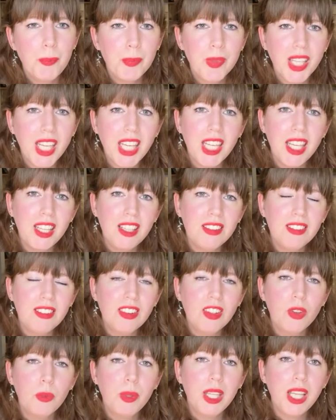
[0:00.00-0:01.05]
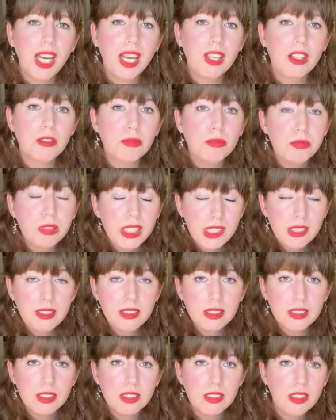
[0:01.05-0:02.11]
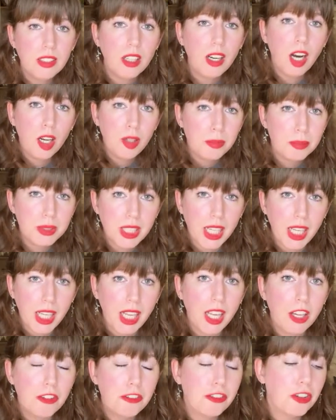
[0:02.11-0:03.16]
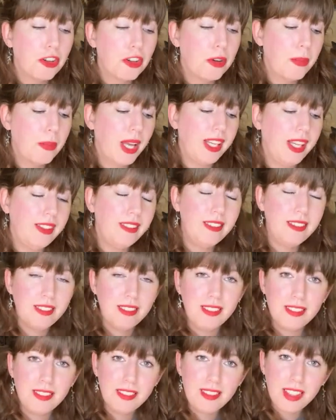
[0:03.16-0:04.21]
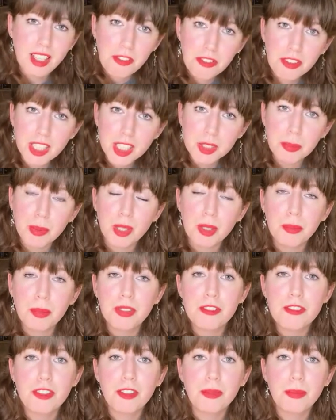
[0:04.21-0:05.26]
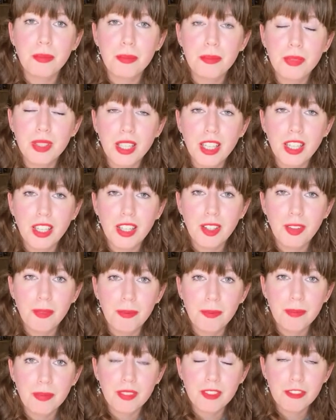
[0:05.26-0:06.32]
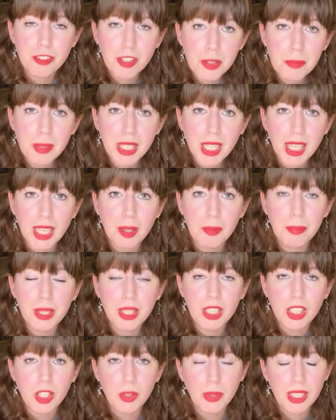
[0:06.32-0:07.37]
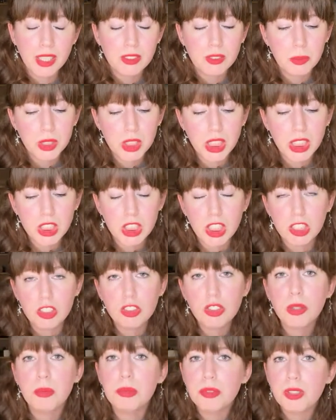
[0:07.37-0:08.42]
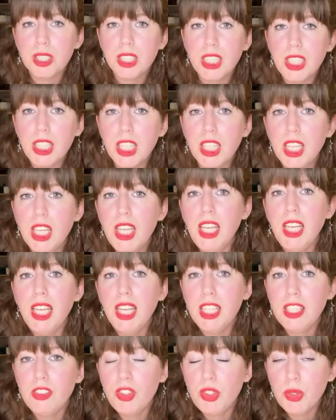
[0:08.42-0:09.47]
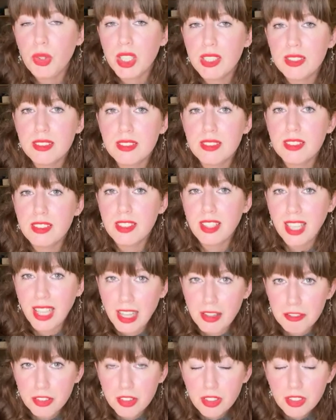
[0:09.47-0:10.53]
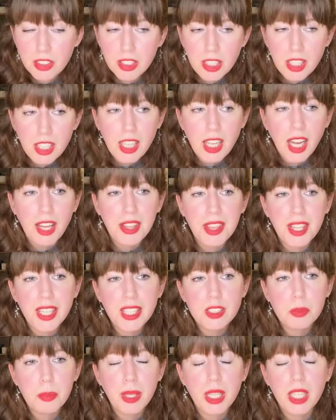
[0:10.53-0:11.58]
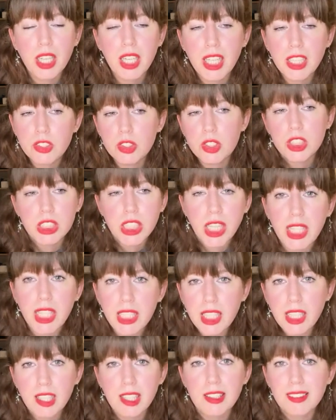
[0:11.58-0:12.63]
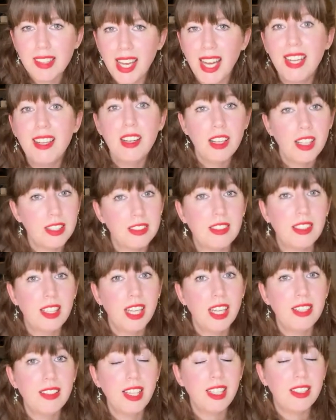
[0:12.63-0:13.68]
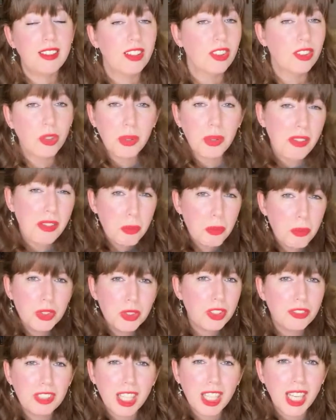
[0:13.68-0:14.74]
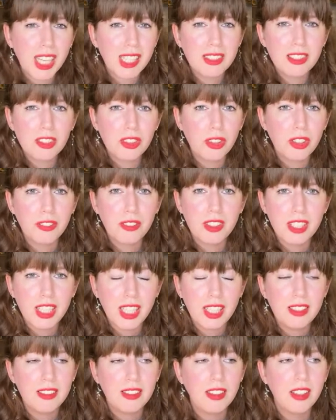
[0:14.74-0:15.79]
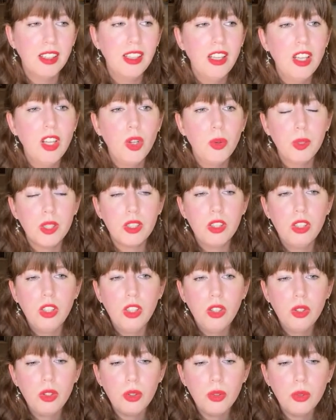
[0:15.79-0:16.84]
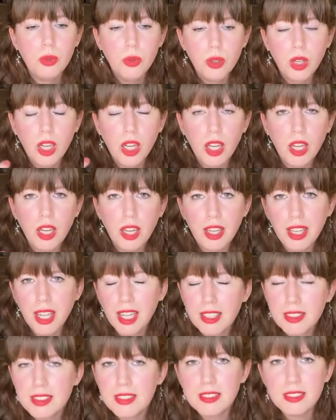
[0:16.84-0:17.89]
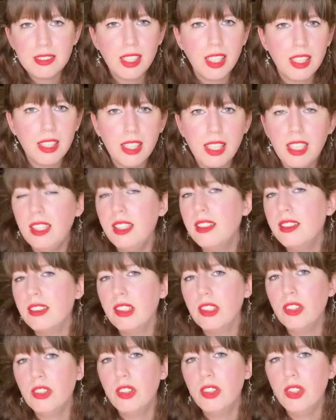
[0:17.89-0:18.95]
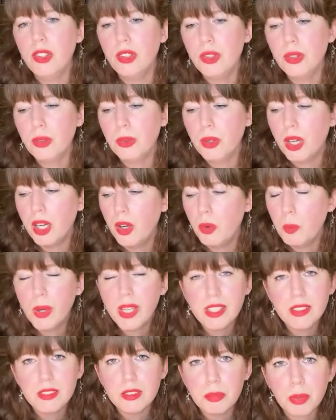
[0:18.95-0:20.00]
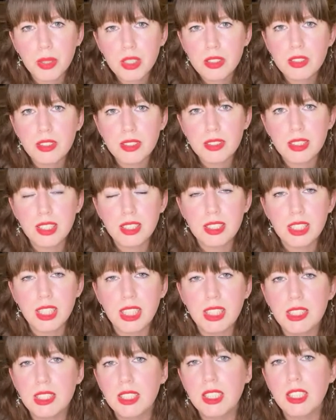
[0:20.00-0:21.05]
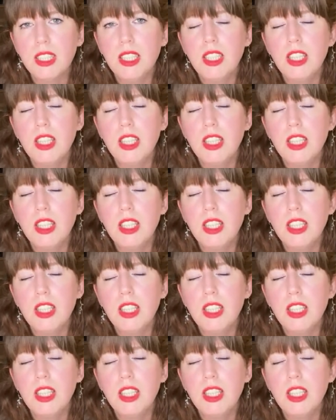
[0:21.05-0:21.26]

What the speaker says: is that we had a recent update from a different experiment from Fermilab in the US, which actually stopped running in 2011. And they spent an extra 10 years analyzing their data. So even once you've collected all of the data with new analysis techniques and new ways of processing the data,